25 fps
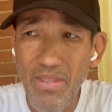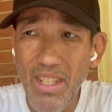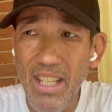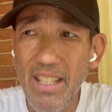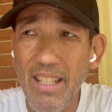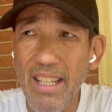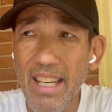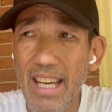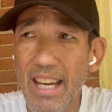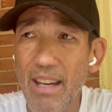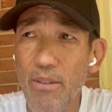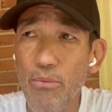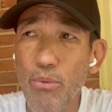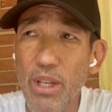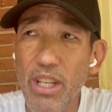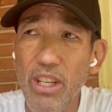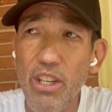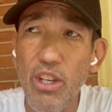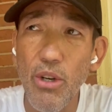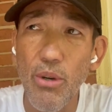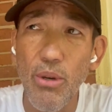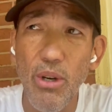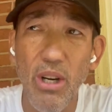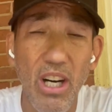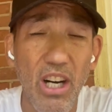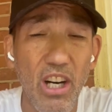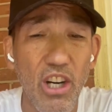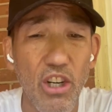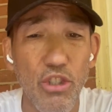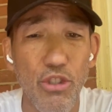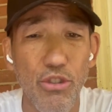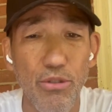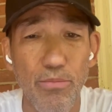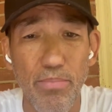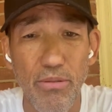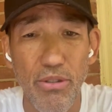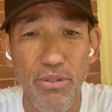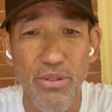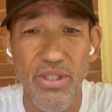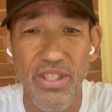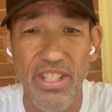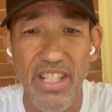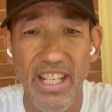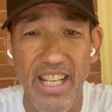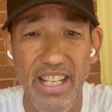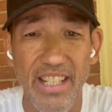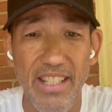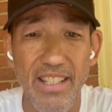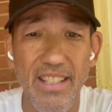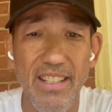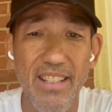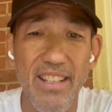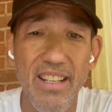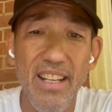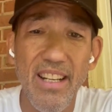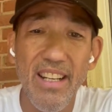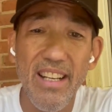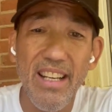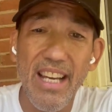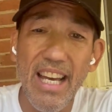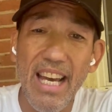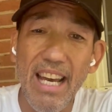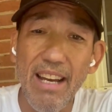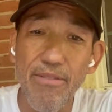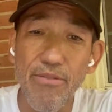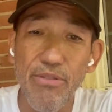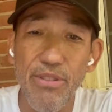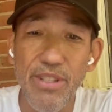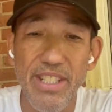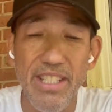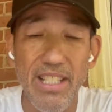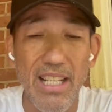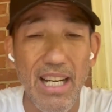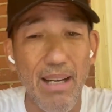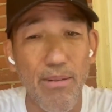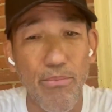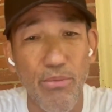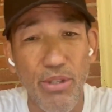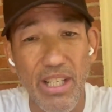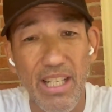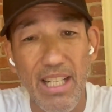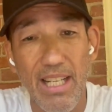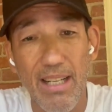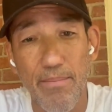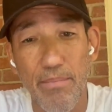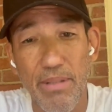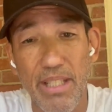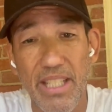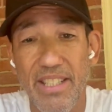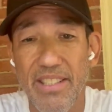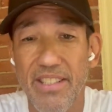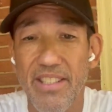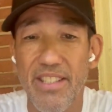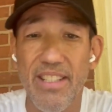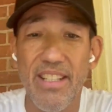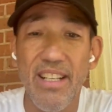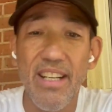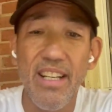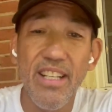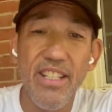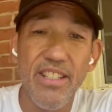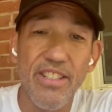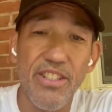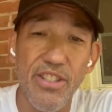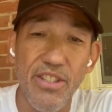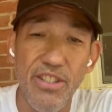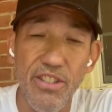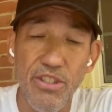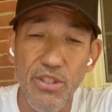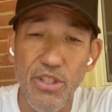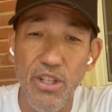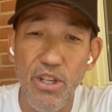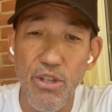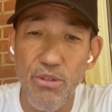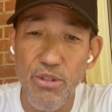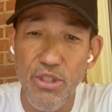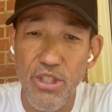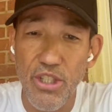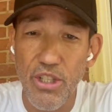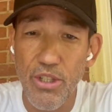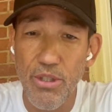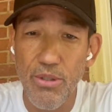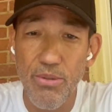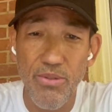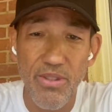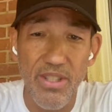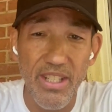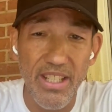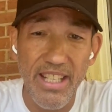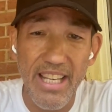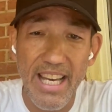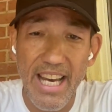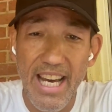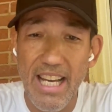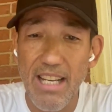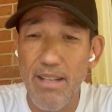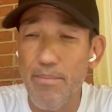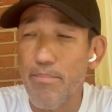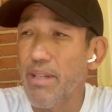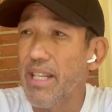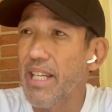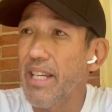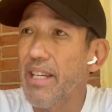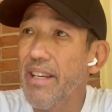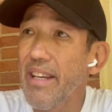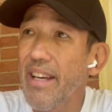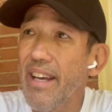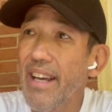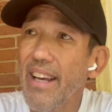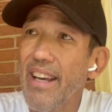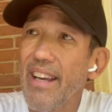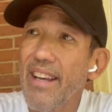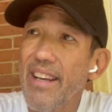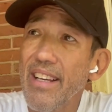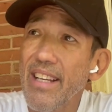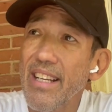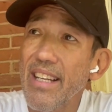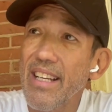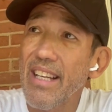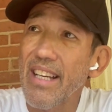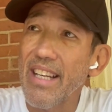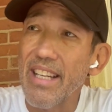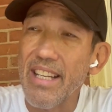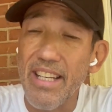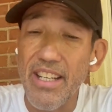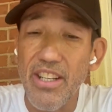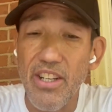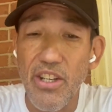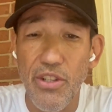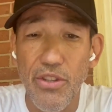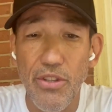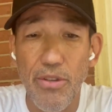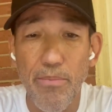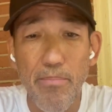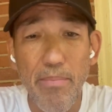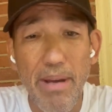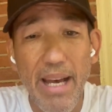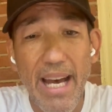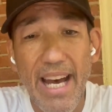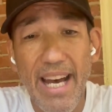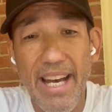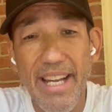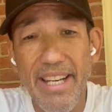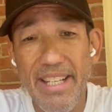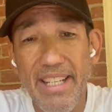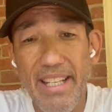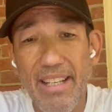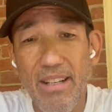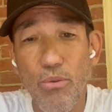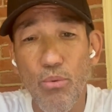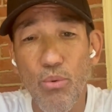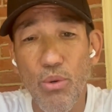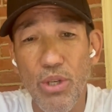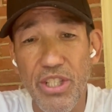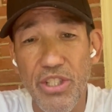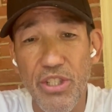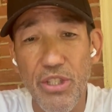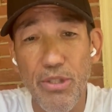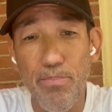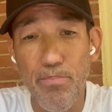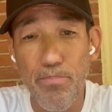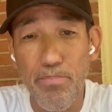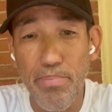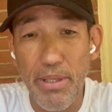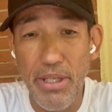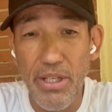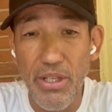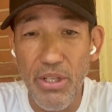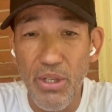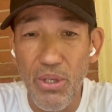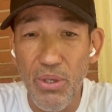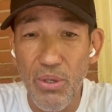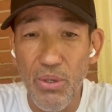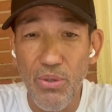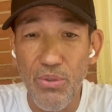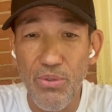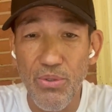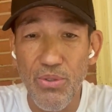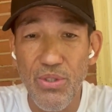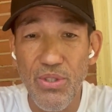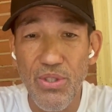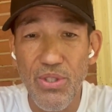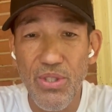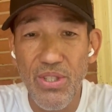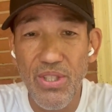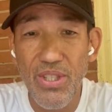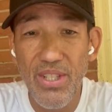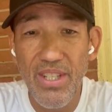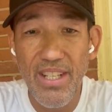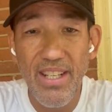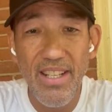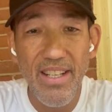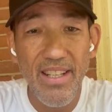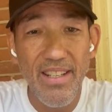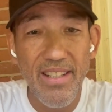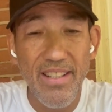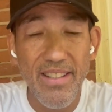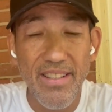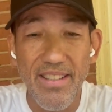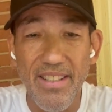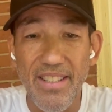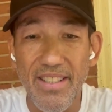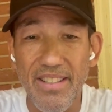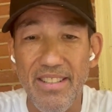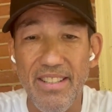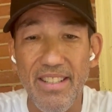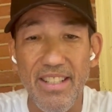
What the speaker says: Okay, we can go 100% every time we come into the dojo, the academy, and get on the mat, which builds this